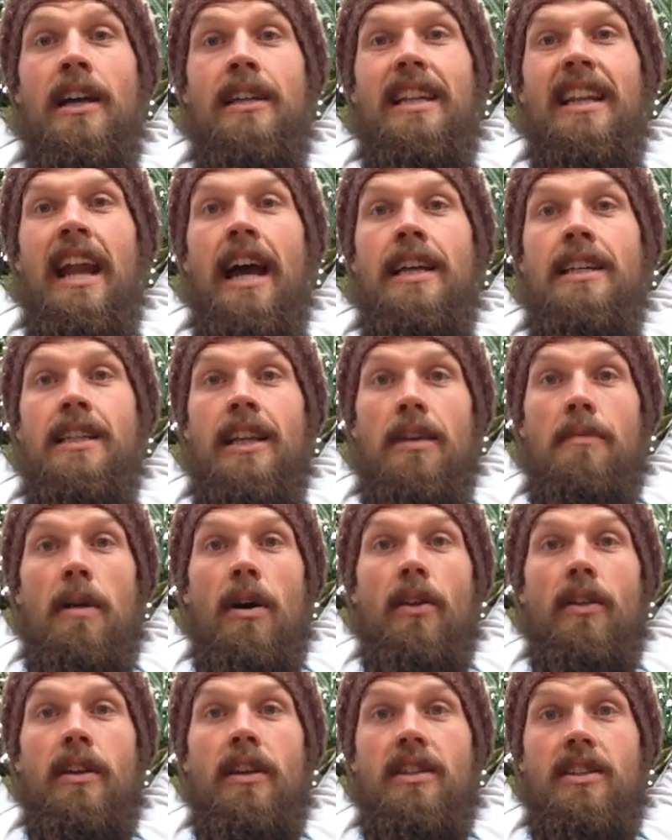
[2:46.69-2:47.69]
The nice thing
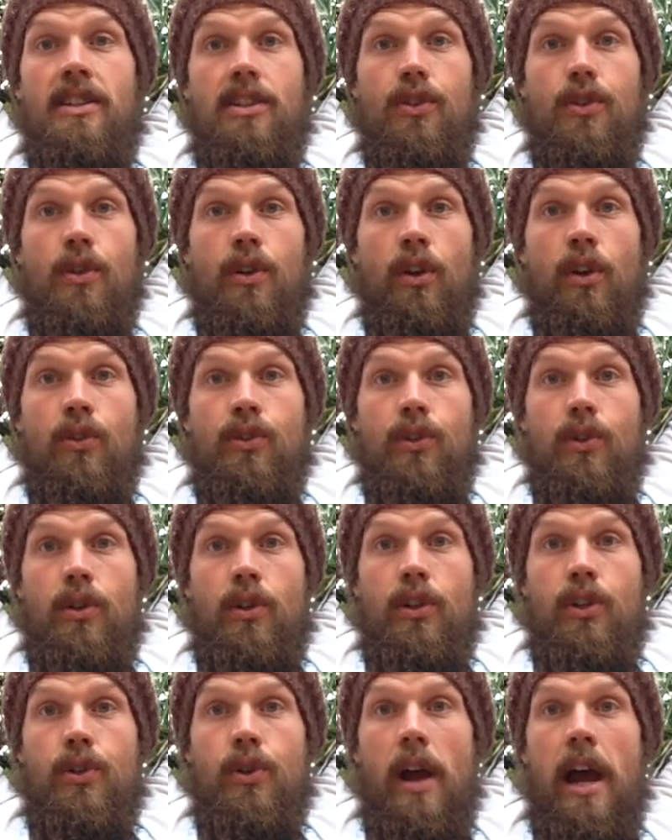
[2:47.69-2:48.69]
about this is you can also
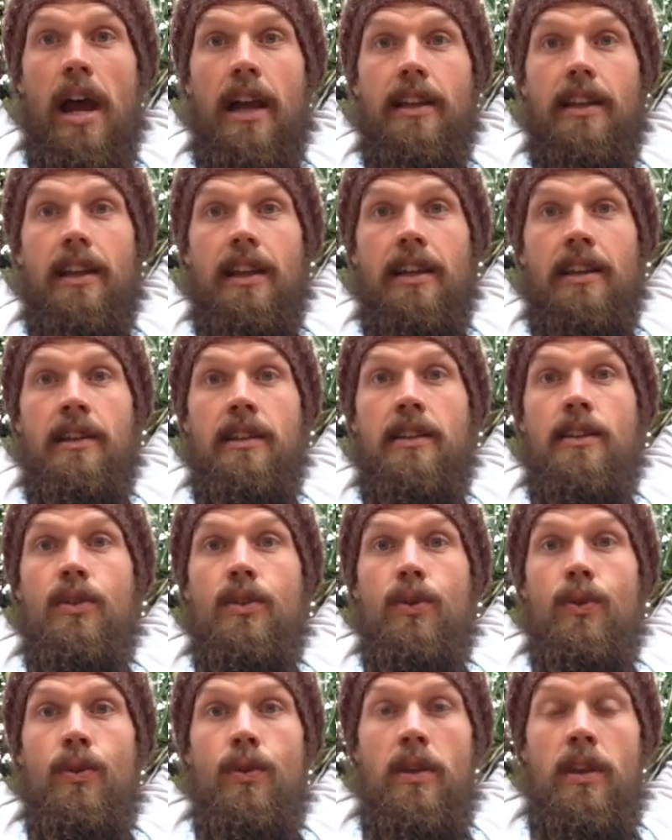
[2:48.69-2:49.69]
contract
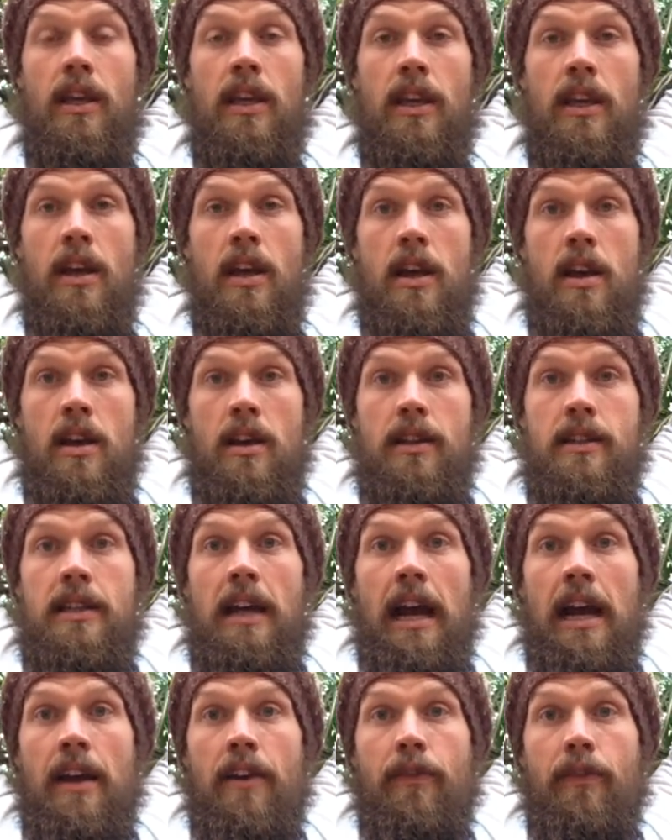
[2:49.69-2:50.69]
into the
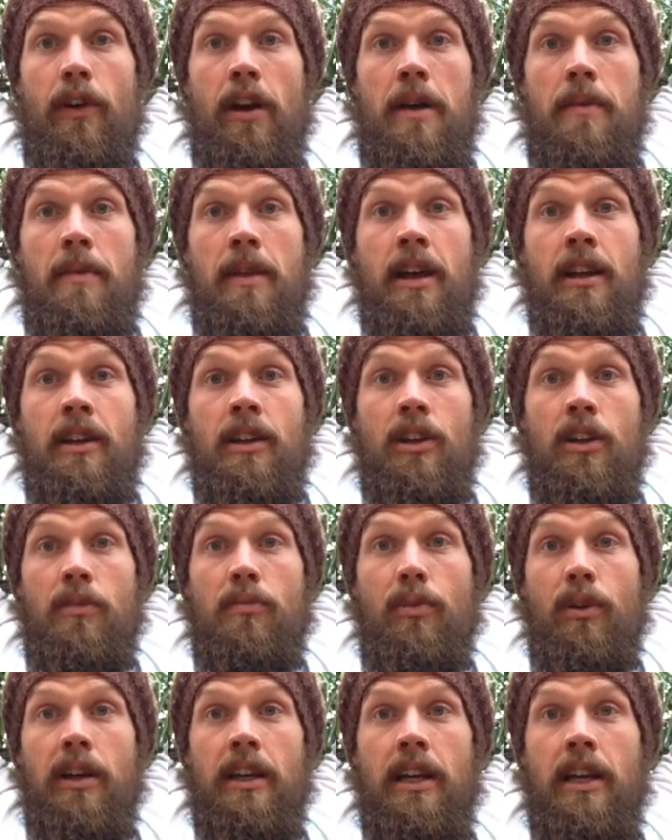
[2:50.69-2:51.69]
diaphragm then, and you're
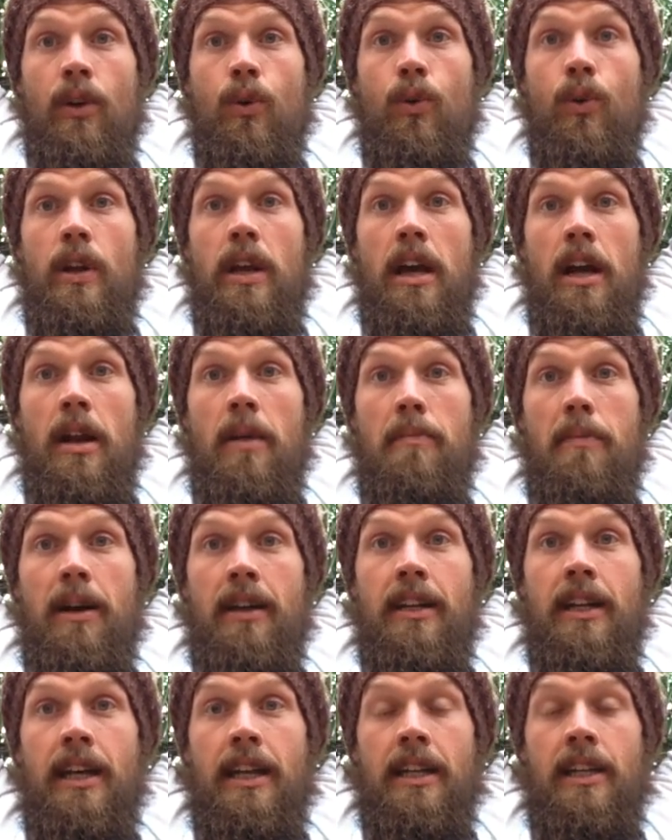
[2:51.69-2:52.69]
bringing Uddiyana
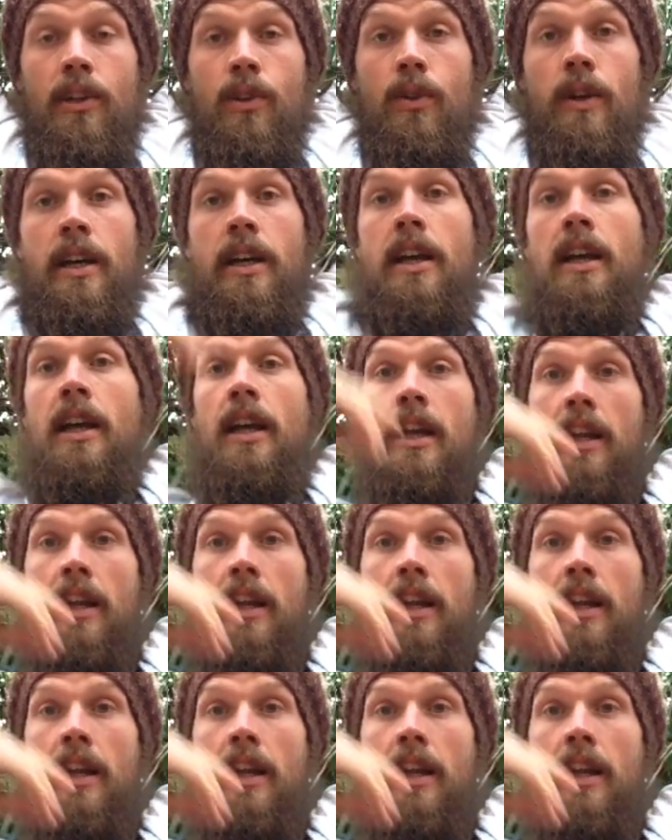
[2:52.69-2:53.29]
Bandha into it.